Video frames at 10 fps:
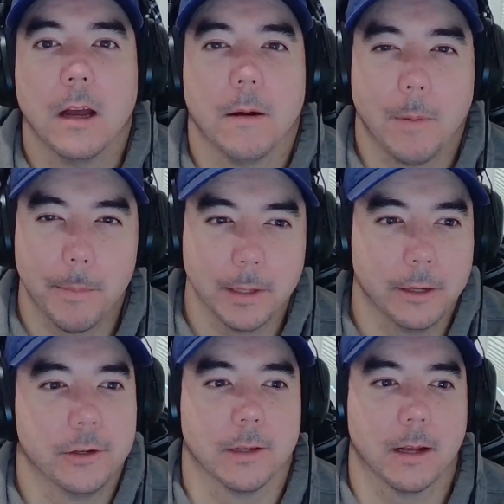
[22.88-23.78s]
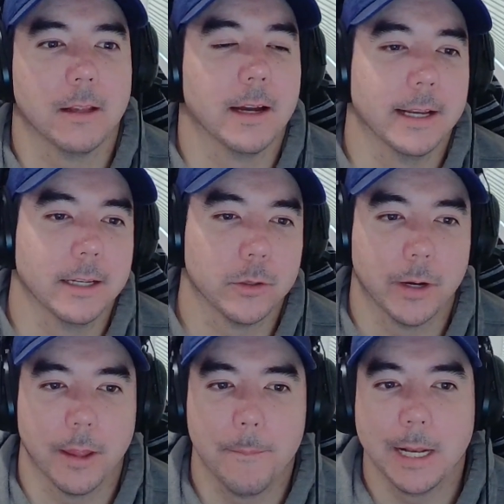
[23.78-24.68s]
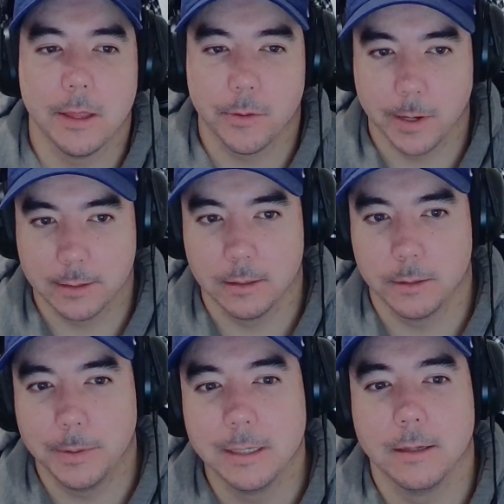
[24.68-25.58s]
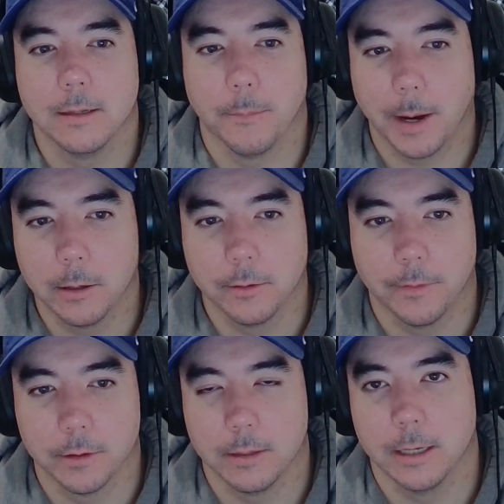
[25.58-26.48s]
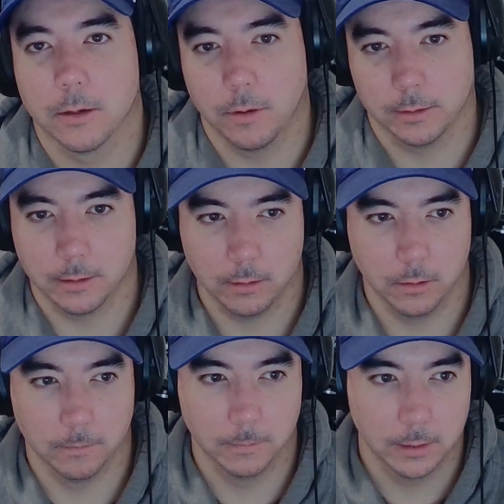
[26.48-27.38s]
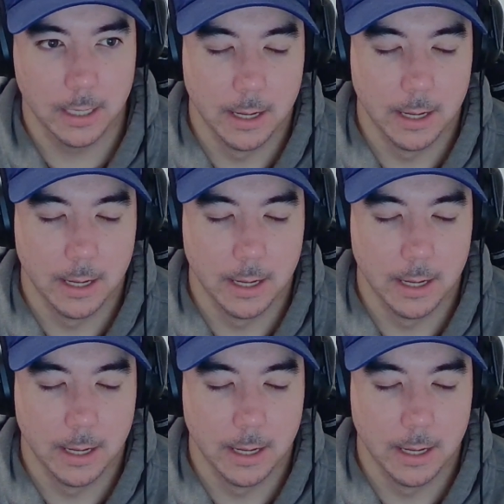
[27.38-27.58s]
Population decline is one of the many threats to species and biodiversity across the globe.